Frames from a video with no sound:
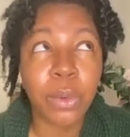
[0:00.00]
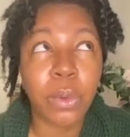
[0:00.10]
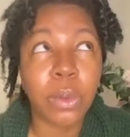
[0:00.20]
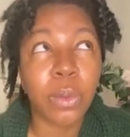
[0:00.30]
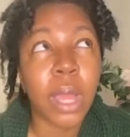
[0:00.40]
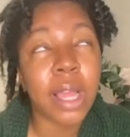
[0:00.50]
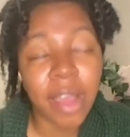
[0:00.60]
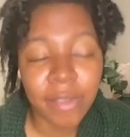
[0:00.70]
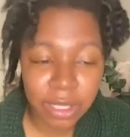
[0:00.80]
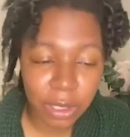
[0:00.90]
people
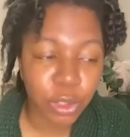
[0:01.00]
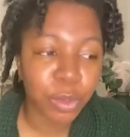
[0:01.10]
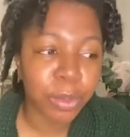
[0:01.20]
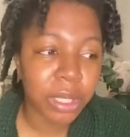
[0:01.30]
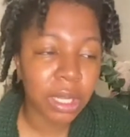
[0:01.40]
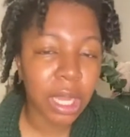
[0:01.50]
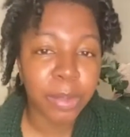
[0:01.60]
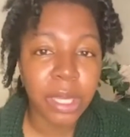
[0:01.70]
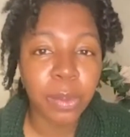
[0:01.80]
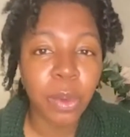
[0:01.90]
having social
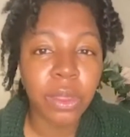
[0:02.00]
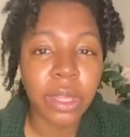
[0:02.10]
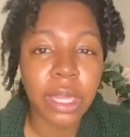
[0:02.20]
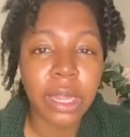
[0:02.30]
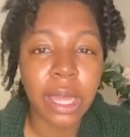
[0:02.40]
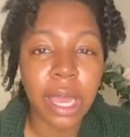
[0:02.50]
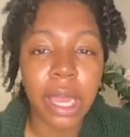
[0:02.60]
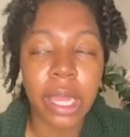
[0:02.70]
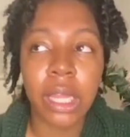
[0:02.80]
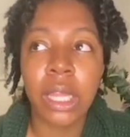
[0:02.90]
media. Like people
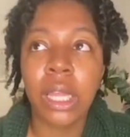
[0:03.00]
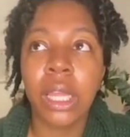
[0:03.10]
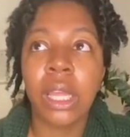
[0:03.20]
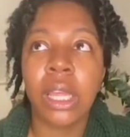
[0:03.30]
think that,